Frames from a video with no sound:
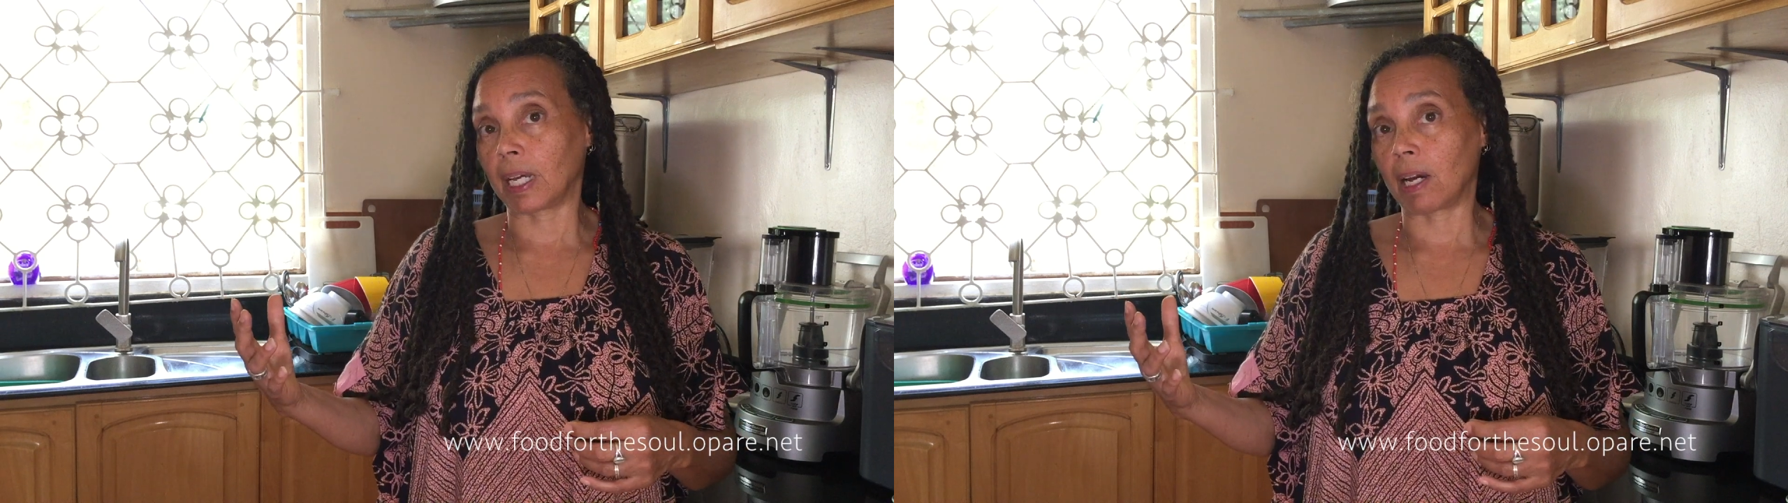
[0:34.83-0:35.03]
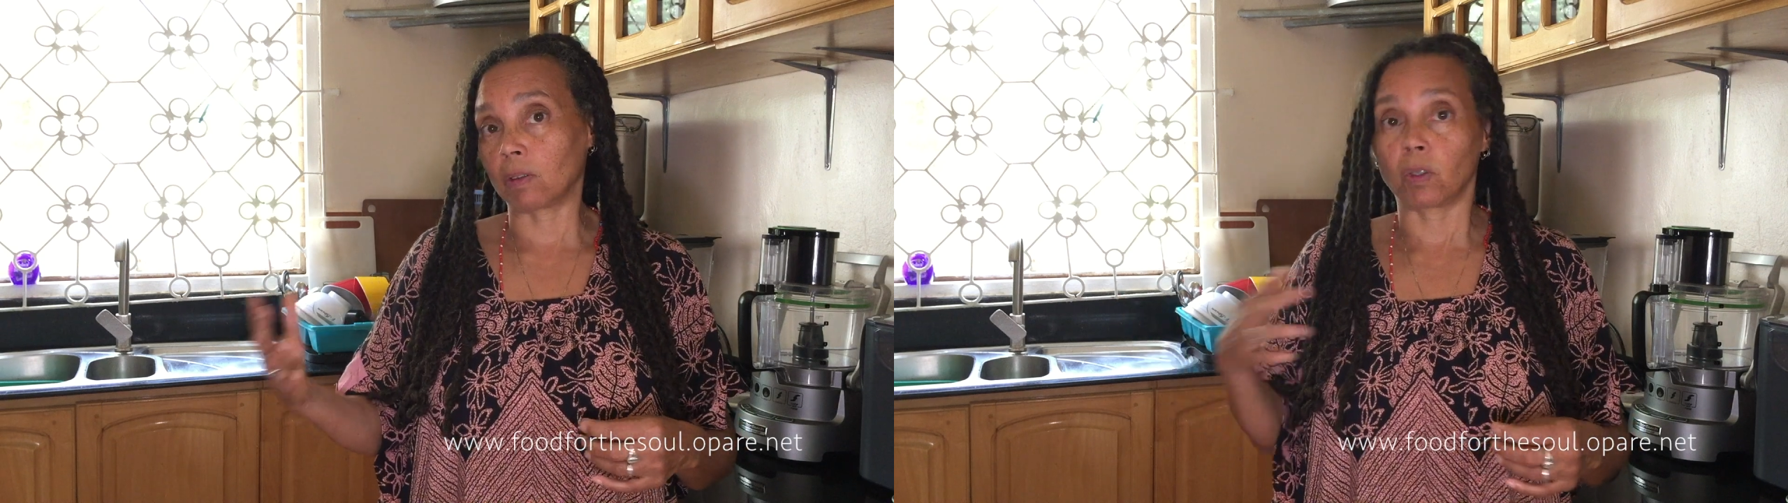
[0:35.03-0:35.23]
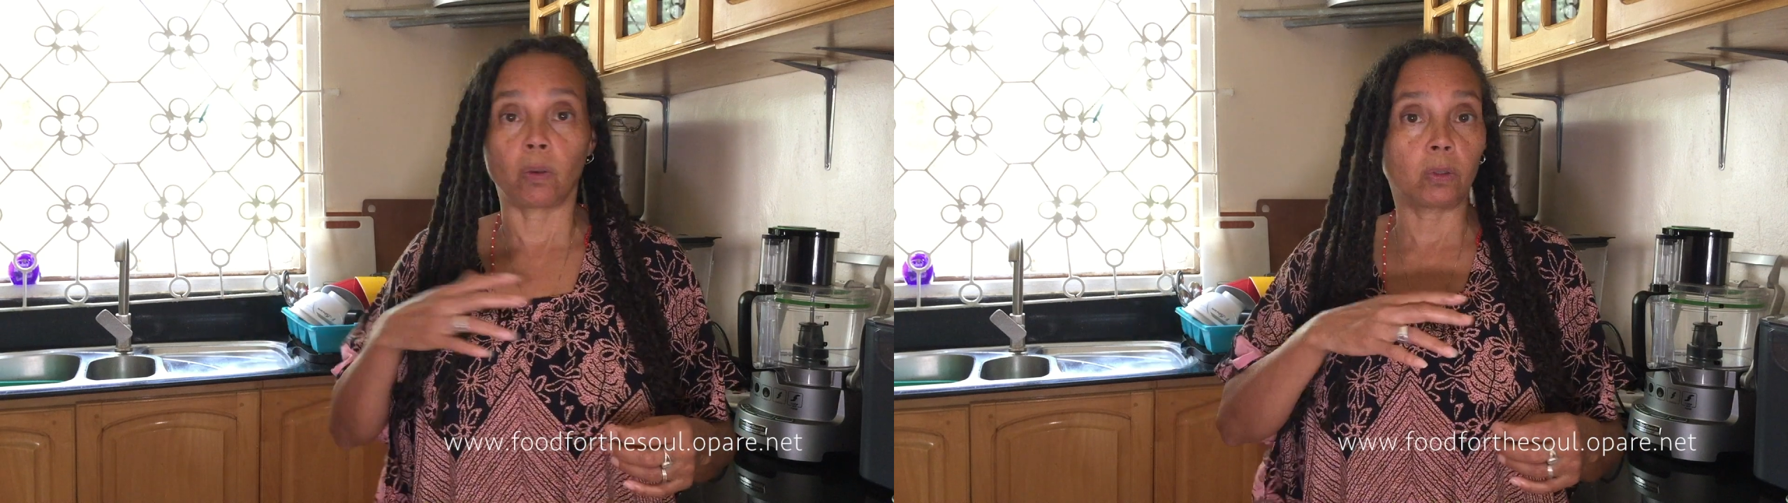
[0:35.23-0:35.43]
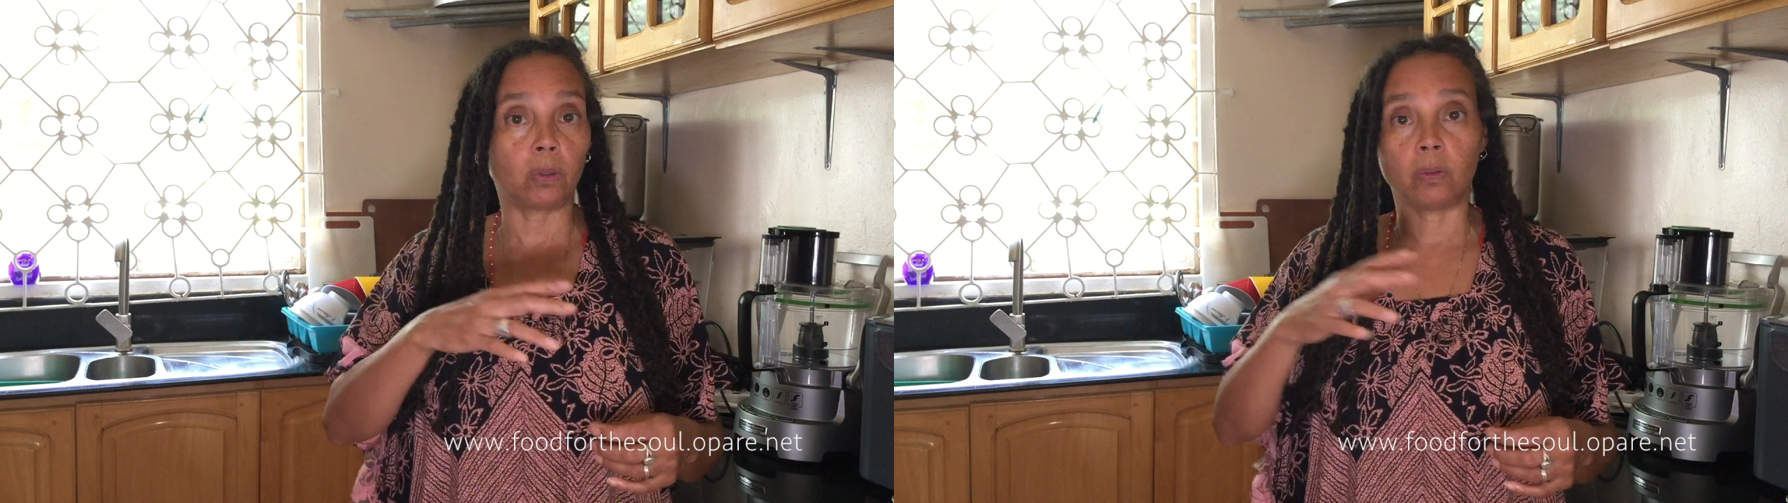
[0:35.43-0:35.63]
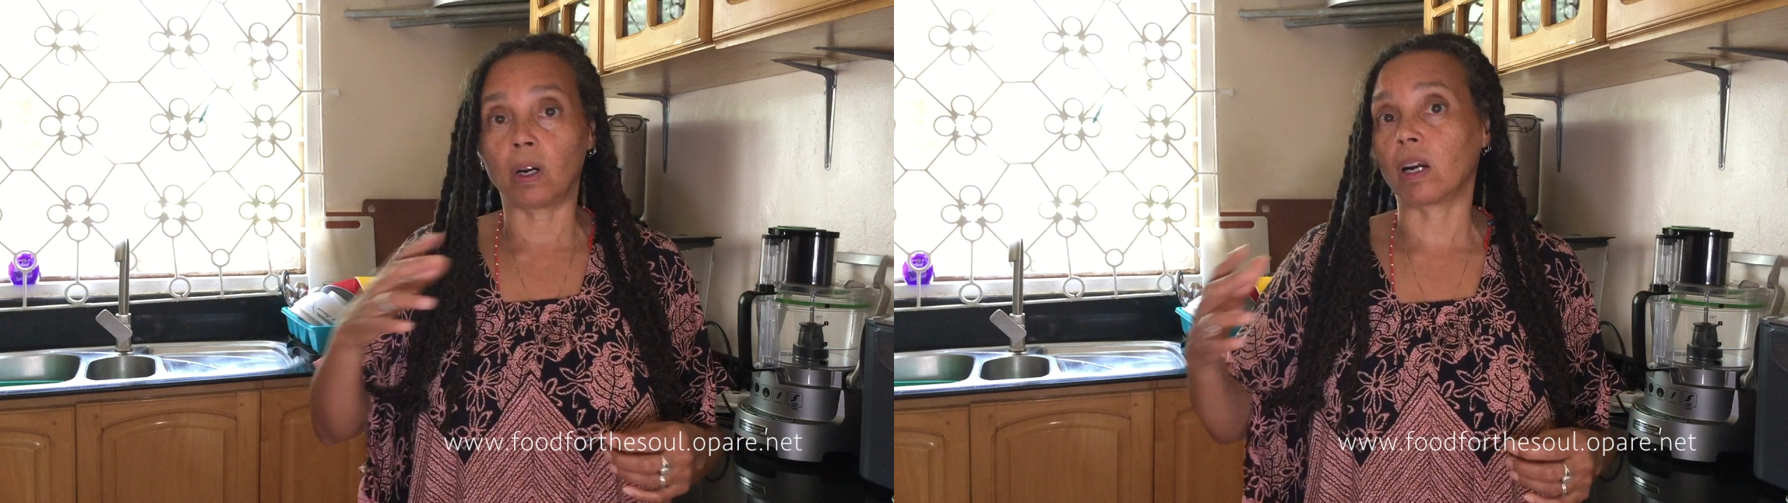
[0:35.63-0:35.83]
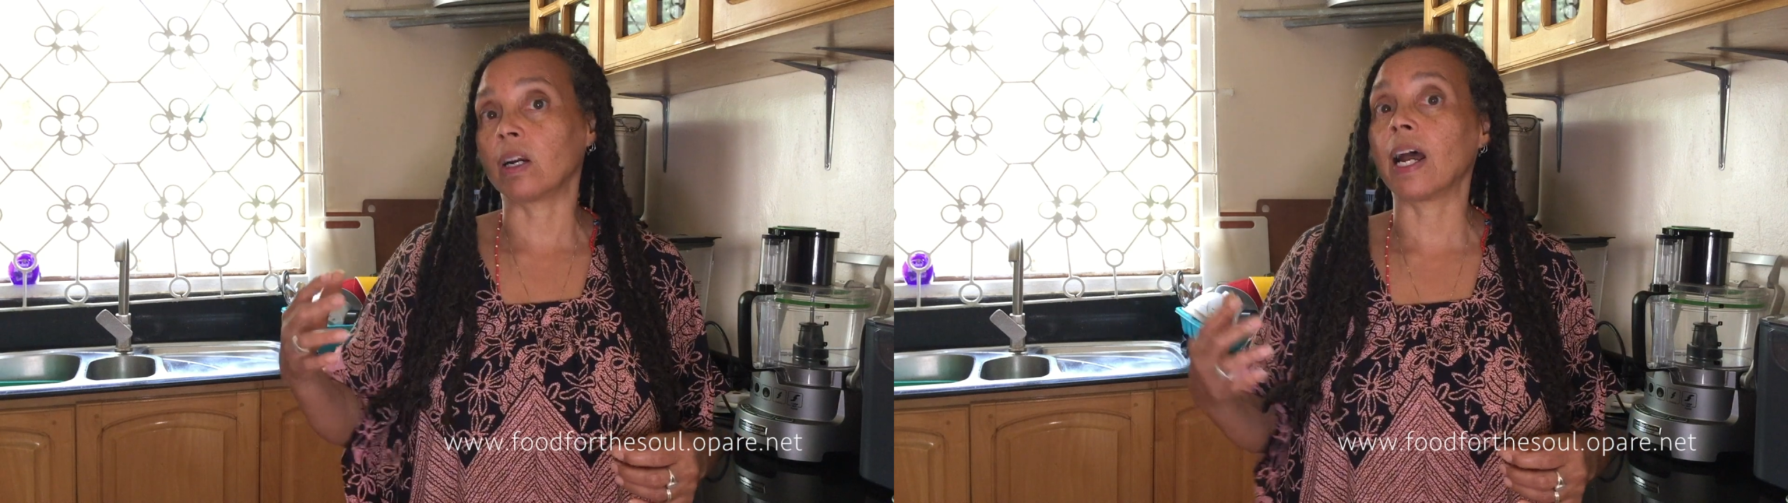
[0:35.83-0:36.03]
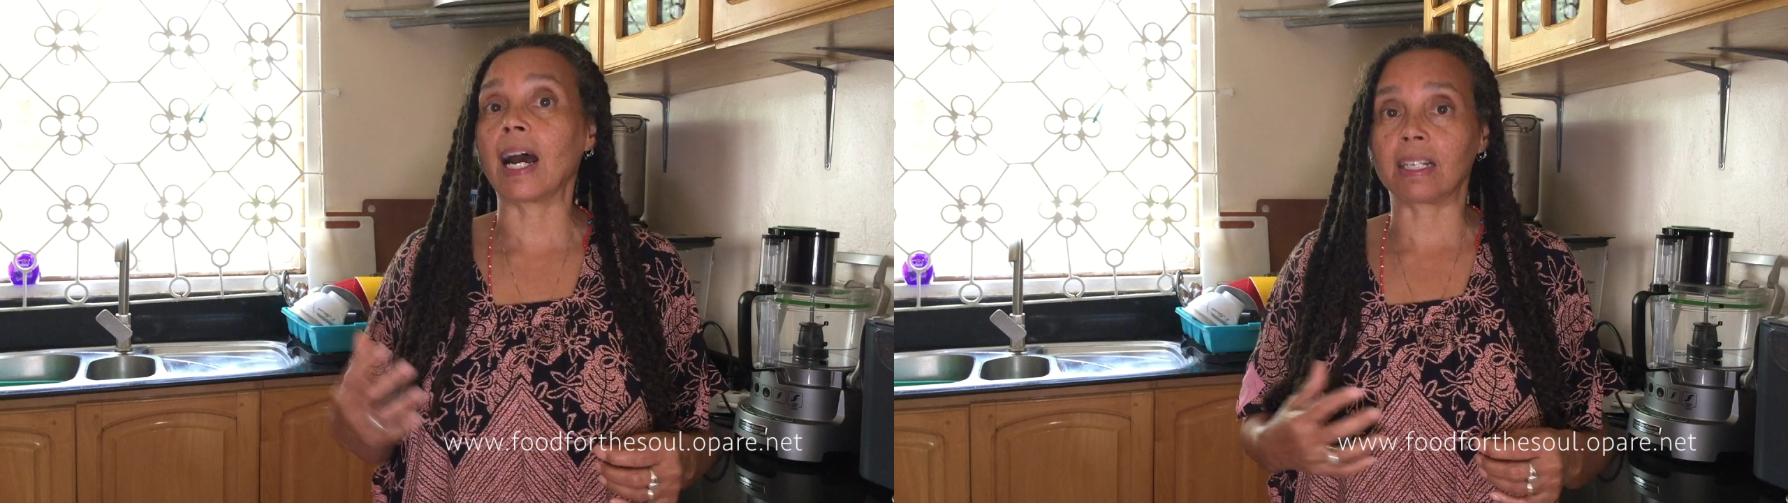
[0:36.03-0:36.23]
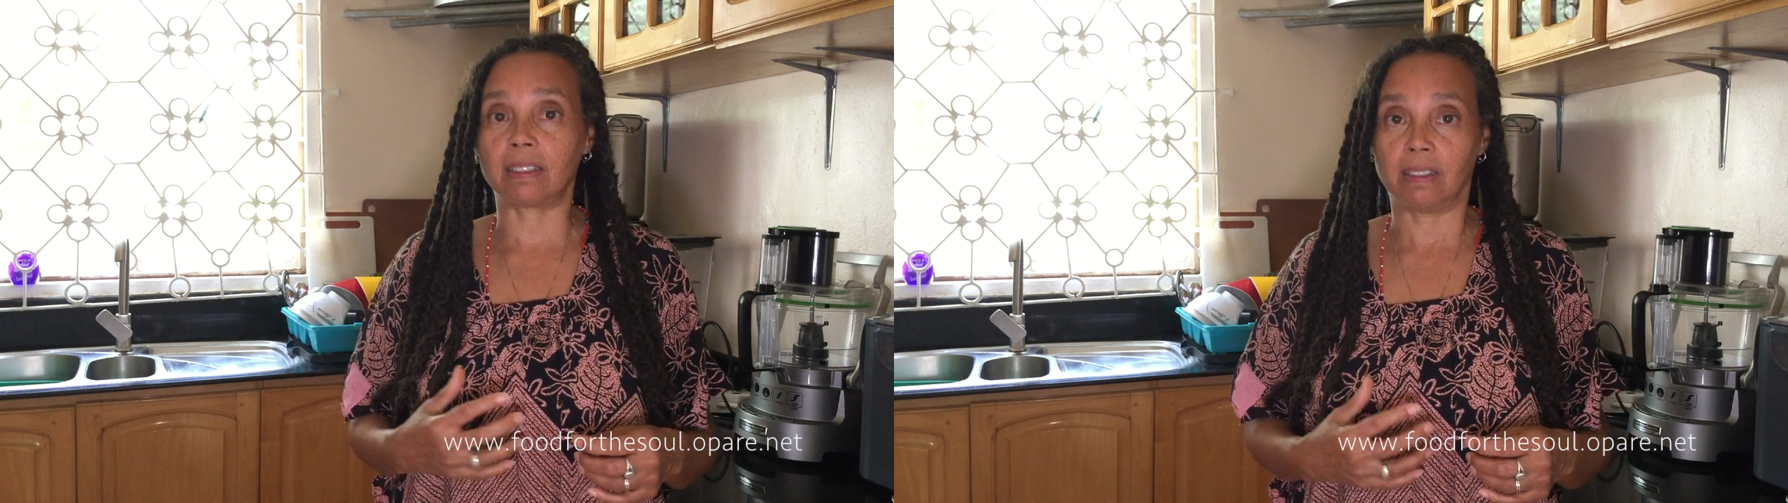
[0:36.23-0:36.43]
household who are
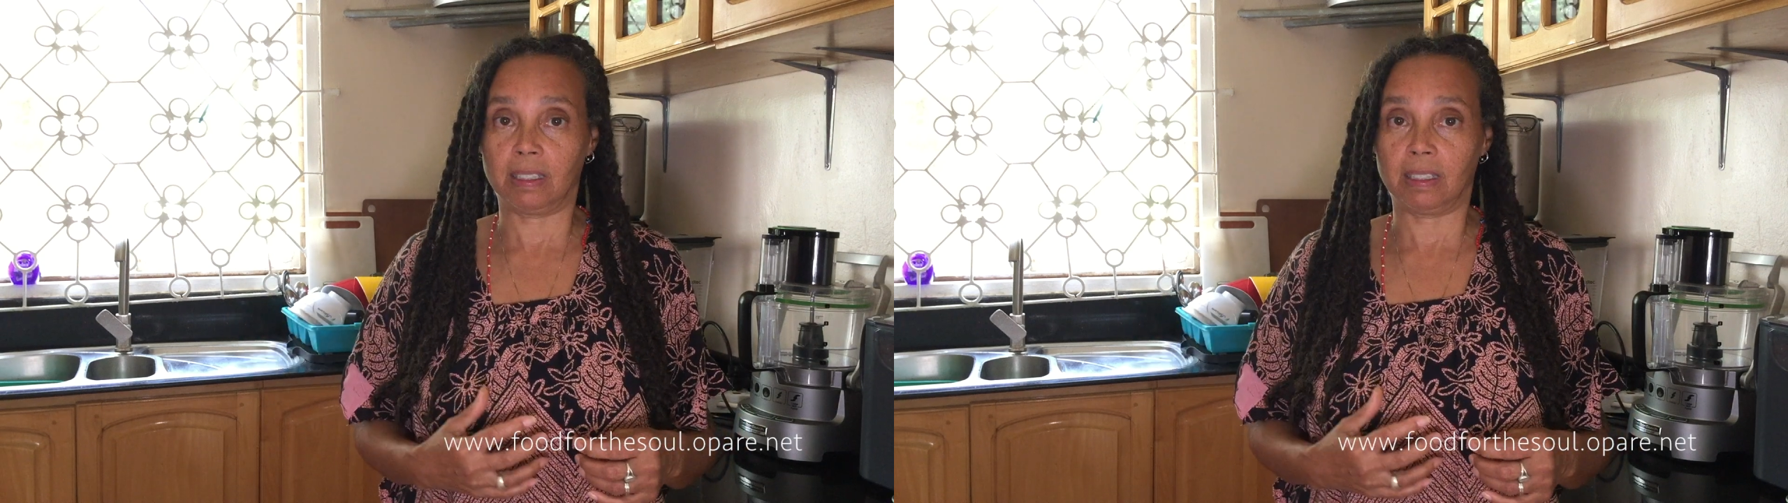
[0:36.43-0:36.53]
not